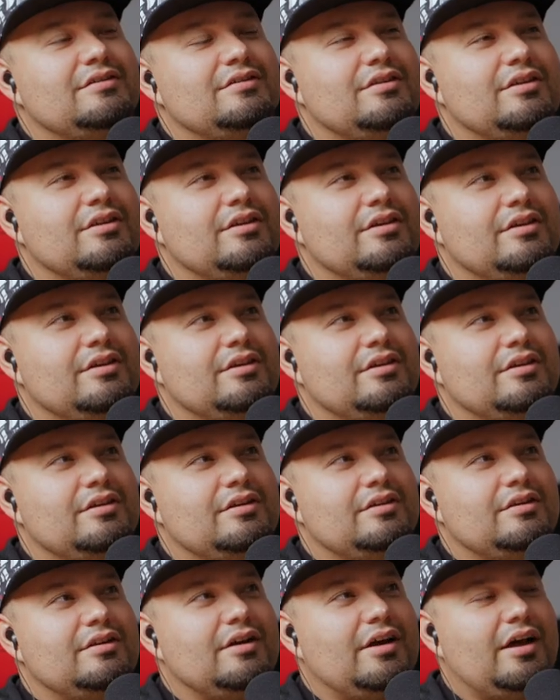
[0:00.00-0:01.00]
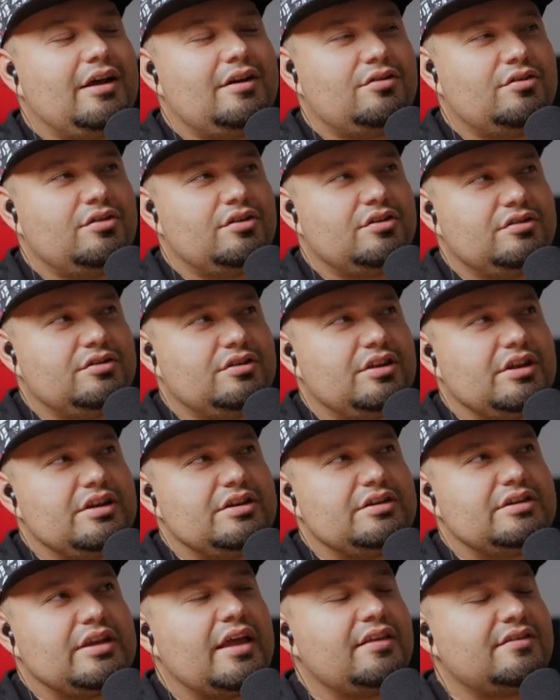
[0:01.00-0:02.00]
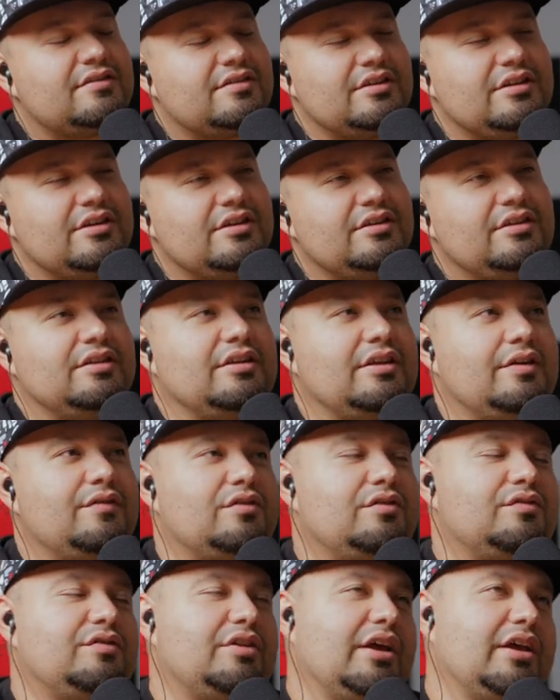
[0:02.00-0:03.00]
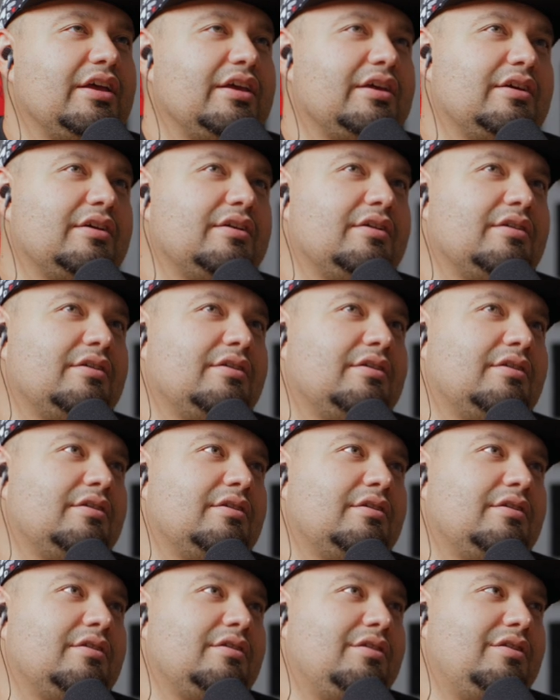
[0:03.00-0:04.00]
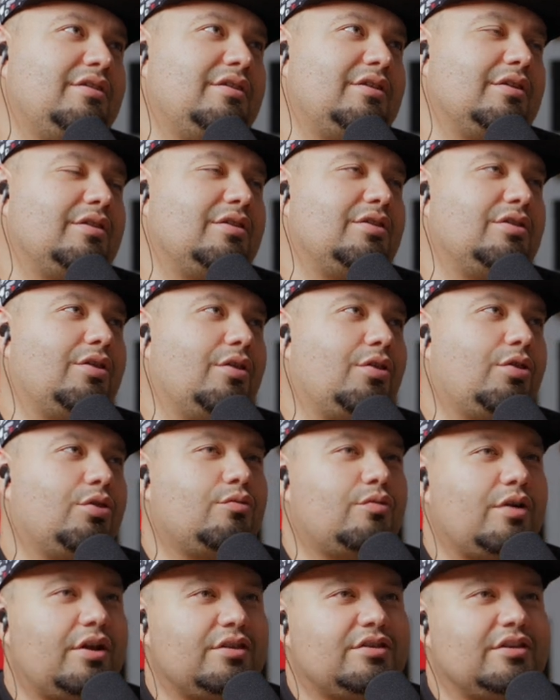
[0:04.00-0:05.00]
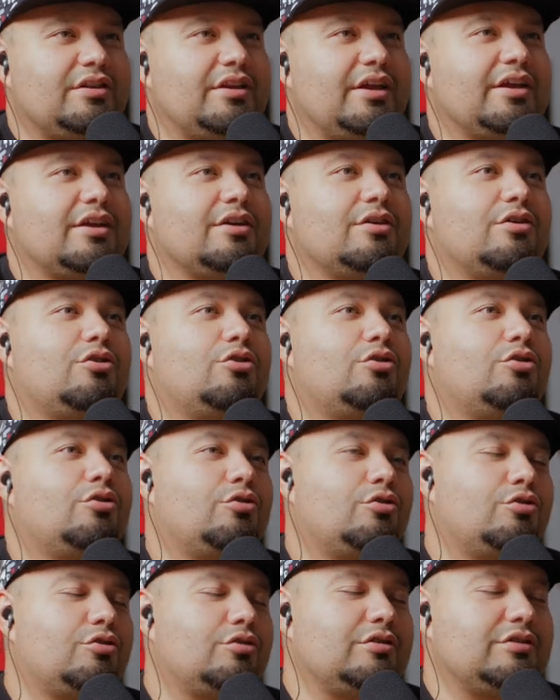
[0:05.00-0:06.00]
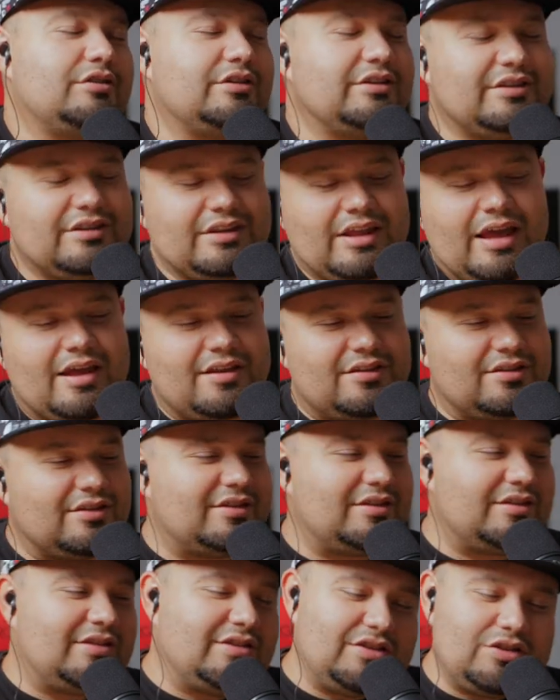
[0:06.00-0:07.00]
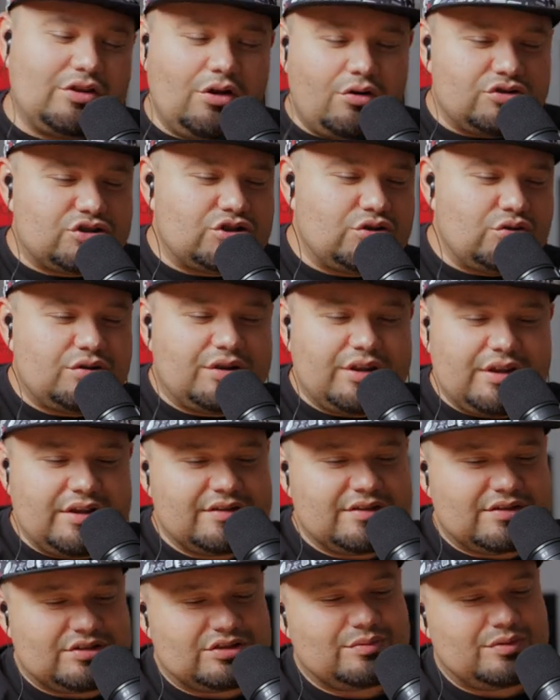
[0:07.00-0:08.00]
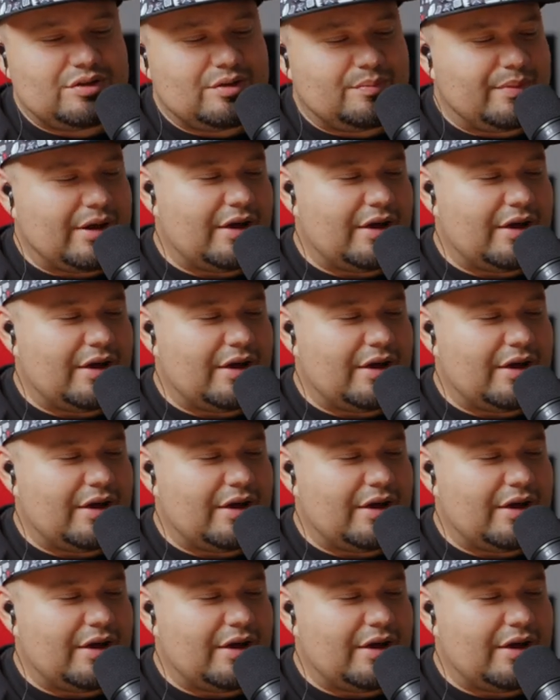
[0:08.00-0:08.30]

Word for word: the I don't know the, the intensity, the level of like the the threat, the like hurt that those two things. There's something